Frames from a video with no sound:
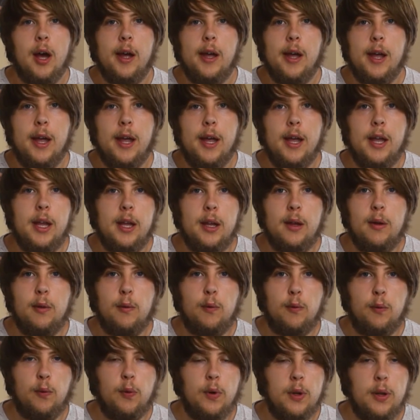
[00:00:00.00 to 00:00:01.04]
a
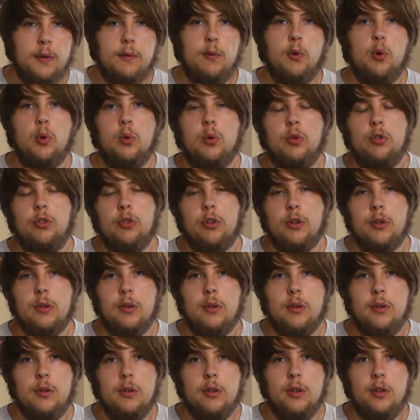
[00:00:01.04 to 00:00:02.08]
free photo shoot?
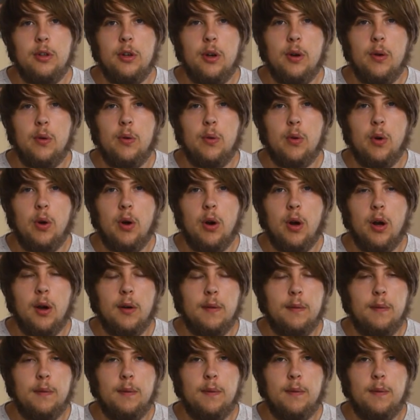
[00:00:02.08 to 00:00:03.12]

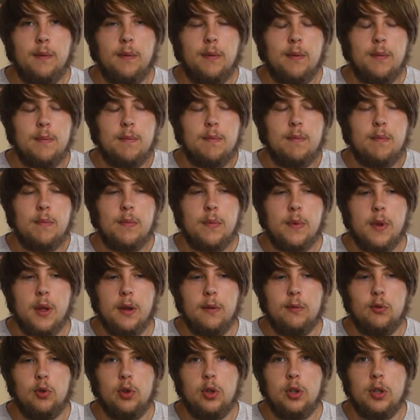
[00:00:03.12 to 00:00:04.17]

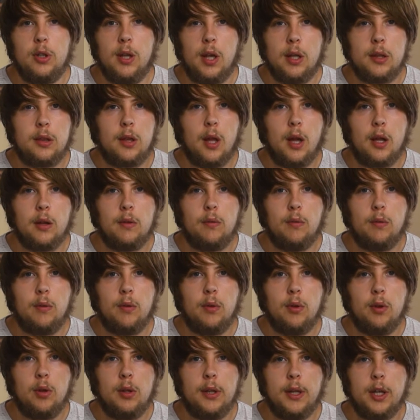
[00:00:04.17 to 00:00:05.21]
If you can get that
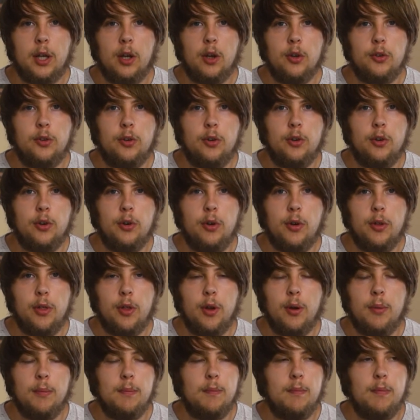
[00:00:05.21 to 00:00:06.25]
like under your
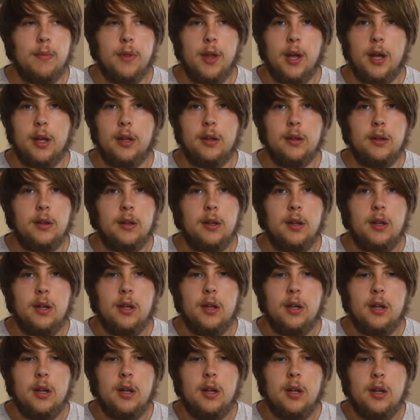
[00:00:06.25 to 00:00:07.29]
thumb, then
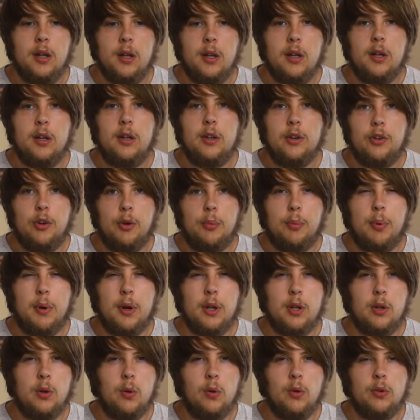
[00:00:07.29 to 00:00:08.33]
you're
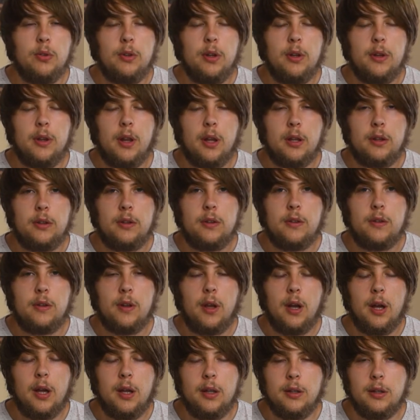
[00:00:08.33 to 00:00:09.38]
pretty golden in
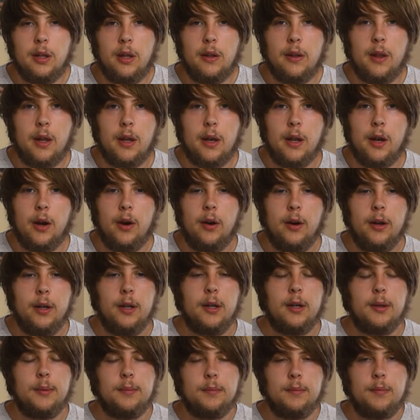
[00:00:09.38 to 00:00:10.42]
that
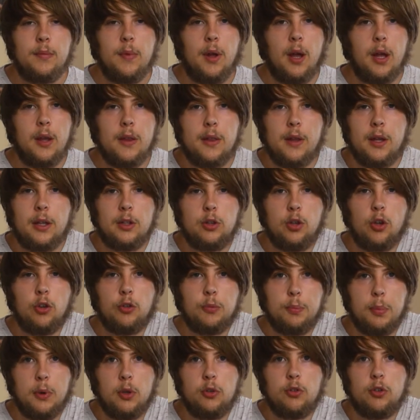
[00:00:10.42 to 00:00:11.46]
area, and it does
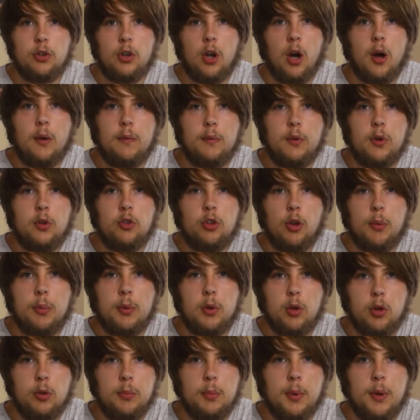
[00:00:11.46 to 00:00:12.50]
build your confidence up a
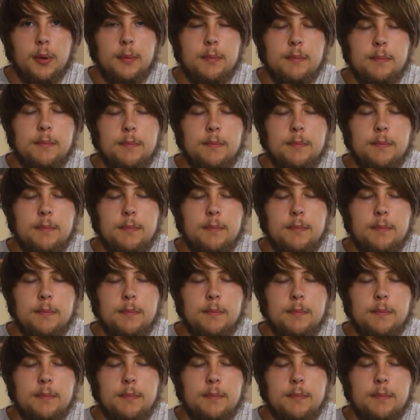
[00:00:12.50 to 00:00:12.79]
good bit.